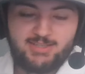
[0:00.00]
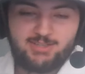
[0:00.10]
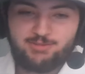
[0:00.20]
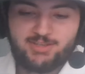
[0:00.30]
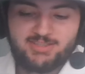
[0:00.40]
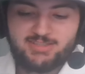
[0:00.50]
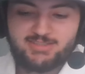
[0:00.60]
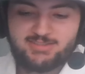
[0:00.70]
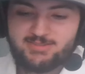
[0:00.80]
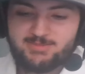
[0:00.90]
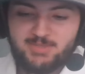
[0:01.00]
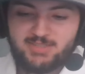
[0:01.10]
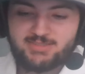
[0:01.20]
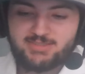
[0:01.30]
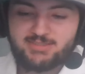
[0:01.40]
In Great League,
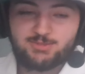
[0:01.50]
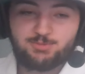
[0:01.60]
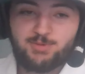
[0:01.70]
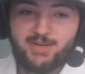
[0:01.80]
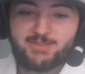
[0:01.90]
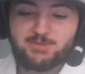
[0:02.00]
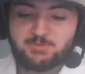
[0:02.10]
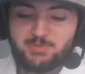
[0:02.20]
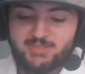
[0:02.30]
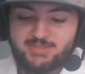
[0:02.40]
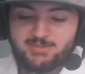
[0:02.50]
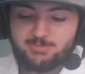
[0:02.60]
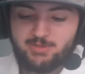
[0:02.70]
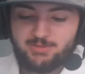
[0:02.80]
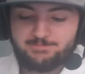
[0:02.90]
Mass League is way too spicy,
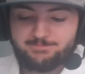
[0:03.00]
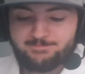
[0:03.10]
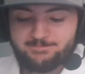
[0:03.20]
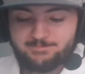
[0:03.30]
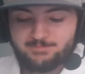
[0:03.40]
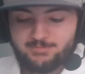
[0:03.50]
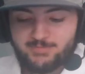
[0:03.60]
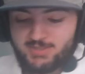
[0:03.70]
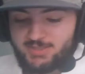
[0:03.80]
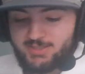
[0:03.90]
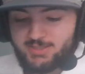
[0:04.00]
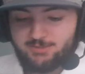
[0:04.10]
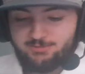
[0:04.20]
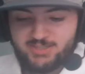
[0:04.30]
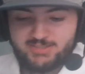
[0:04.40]
but
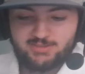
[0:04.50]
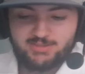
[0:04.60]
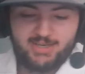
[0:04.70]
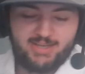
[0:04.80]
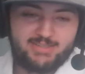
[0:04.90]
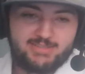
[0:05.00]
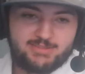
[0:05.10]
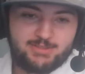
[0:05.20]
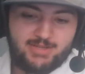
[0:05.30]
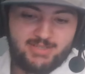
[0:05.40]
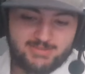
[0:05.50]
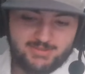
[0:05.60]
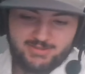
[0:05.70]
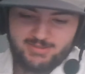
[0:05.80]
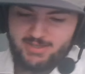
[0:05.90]
Rare XL Candy. So I
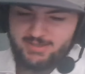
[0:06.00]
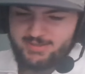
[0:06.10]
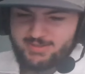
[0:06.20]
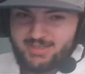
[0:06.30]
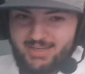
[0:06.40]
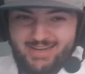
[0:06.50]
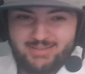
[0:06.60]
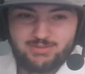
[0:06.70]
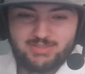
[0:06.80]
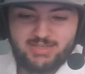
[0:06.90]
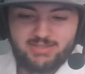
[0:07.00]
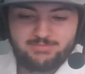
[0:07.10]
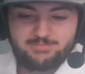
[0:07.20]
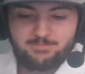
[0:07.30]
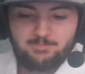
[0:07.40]
started, I think, like 8 or
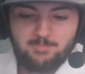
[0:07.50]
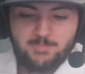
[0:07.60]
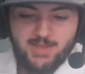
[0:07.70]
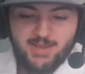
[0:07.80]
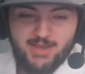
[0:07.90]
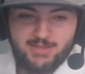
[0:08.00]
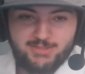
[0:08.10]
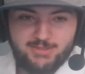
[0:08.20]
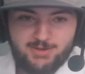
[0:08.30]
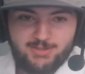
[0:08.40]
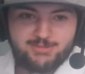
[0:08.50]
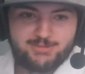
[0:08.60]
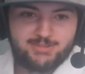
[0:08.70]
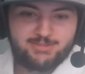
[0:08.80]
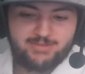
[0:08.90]
9. So
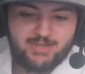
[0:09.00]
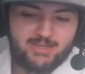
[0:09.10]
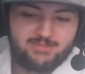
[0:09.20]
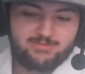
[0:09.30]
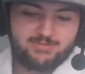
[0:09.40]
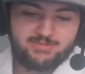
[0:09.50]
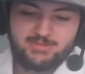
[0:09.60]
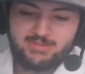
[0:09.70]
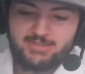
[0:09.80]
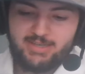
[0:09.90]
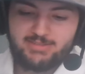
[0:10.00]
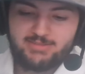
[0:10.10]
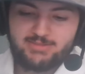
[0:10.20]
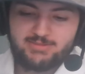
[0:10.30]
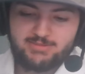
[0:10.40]
135
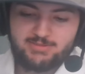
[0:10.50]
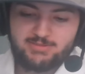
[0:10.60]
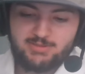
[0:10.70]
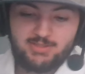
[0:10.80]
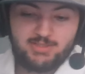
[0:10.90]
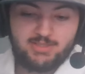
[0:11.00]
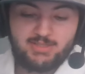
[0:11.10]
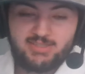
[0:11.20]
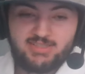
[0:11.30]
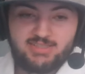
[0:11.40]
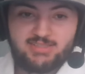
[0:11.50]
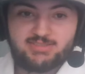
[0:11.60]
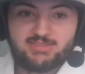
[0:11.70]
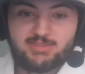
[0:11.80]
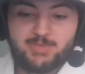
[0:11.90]
gained
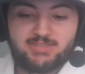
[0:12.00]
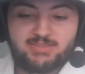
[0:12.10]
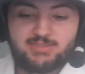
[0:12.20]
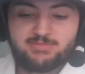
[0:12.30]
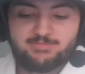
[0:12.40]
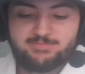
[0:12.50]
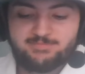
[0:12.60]
is amazing.